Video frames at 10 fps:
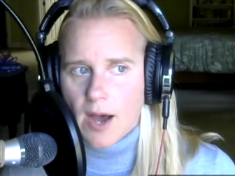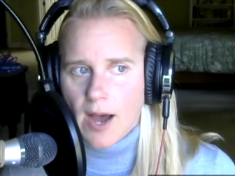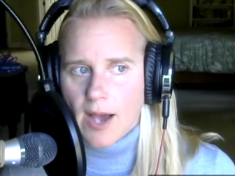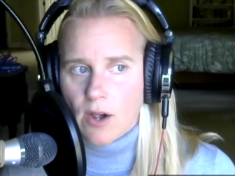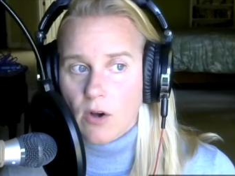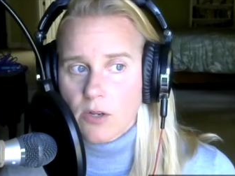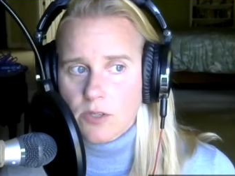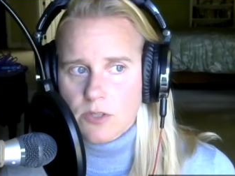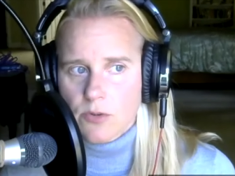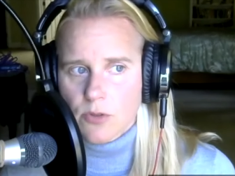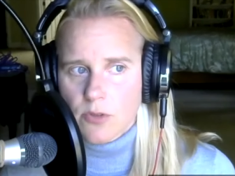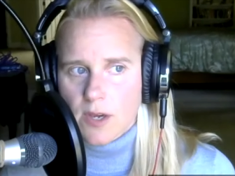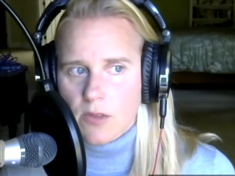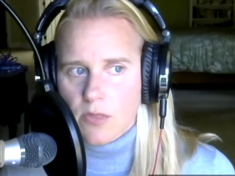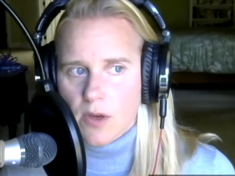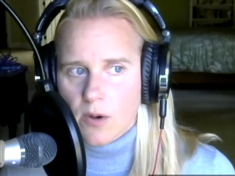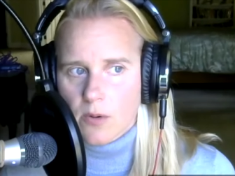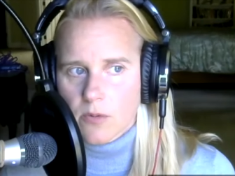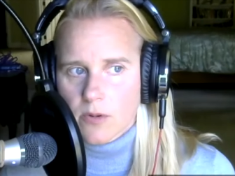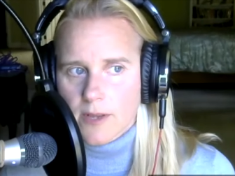I also think
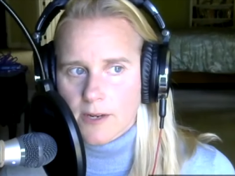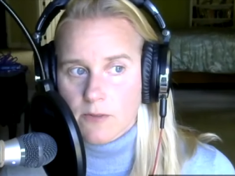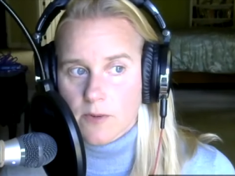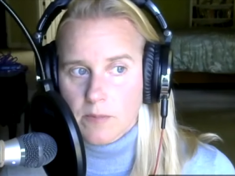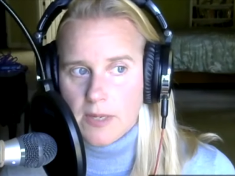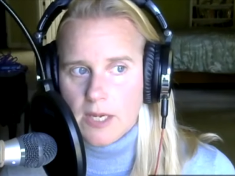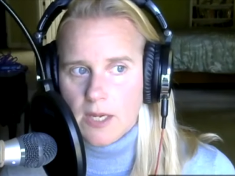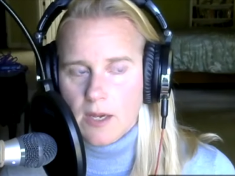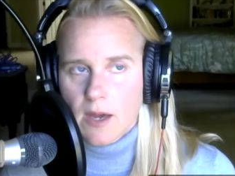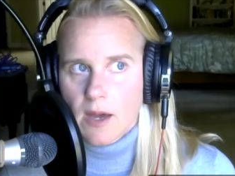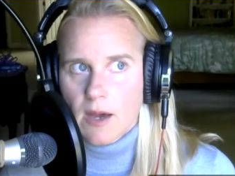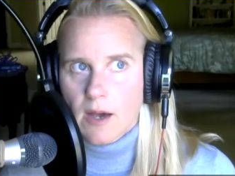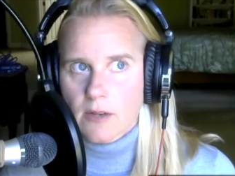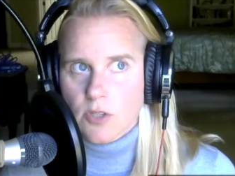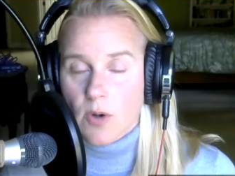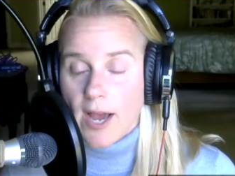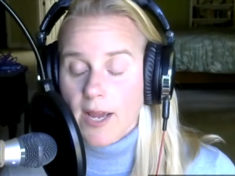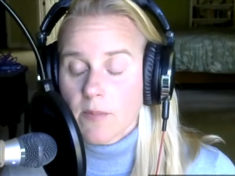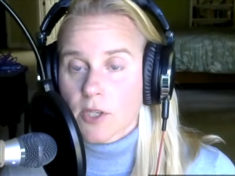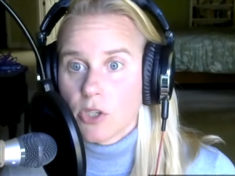though, like for me, so I
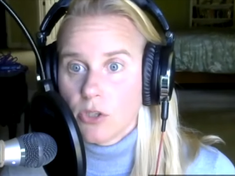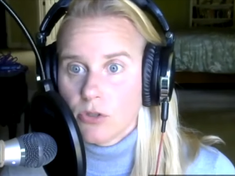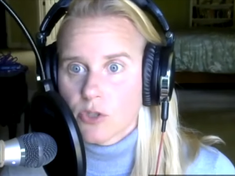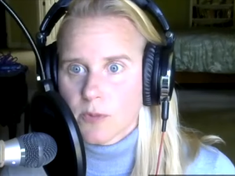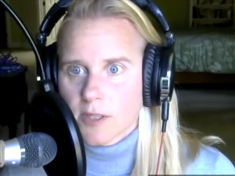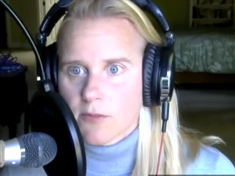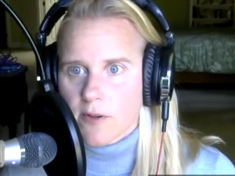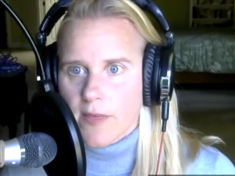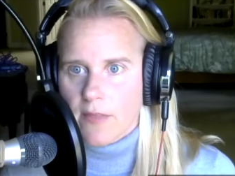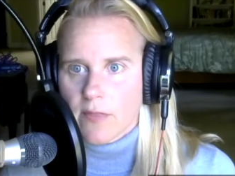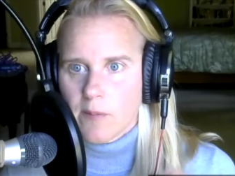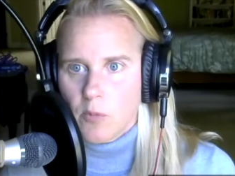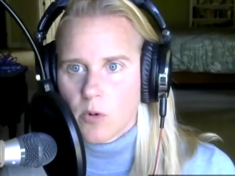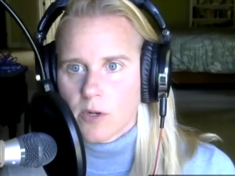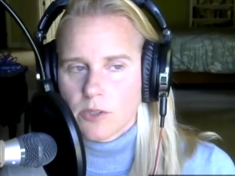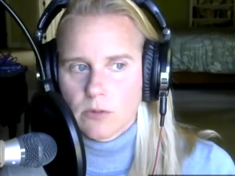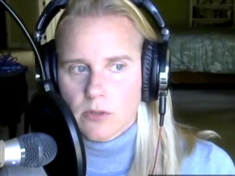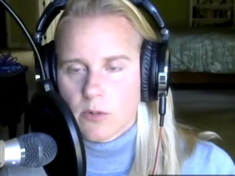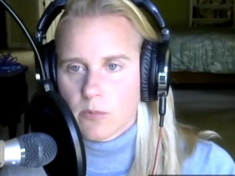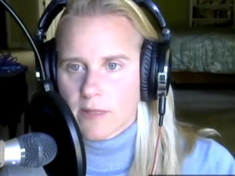am a huge believer that the more you
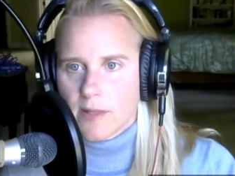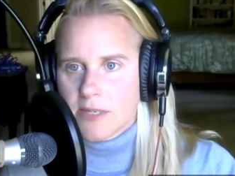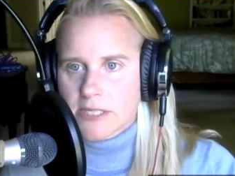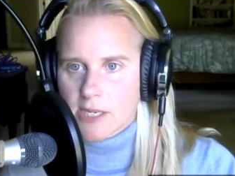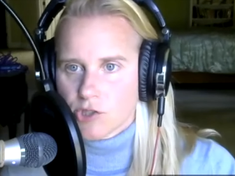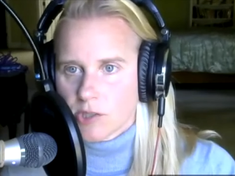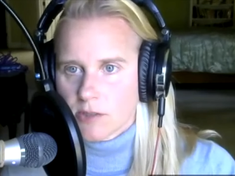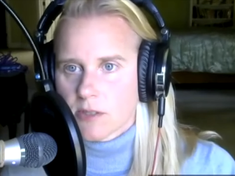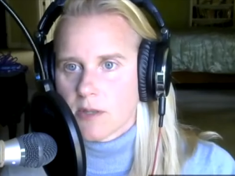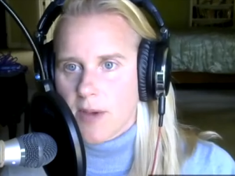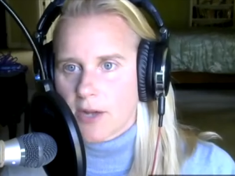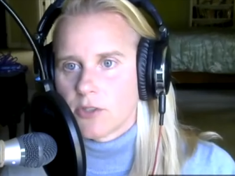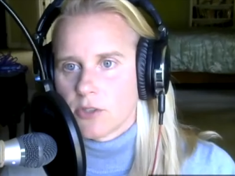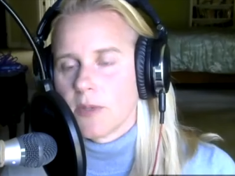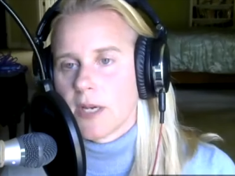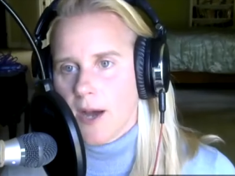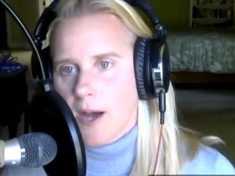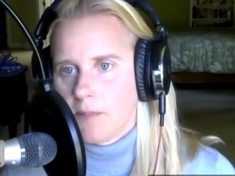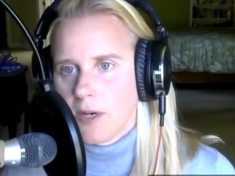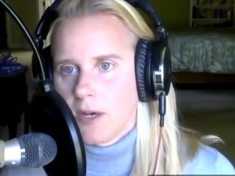learn with limitations, the better you become.